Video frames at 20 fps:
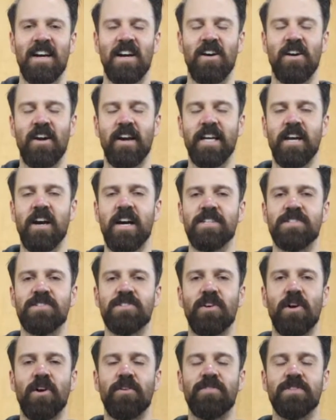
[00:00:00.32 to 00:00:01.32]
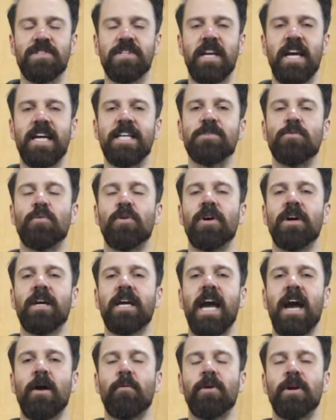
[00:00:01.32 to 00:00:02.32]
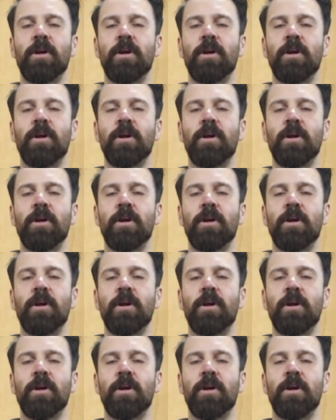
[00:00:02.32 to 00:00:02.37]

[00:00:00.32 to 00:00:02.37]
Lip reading: Alrighty guys, so for today's workout,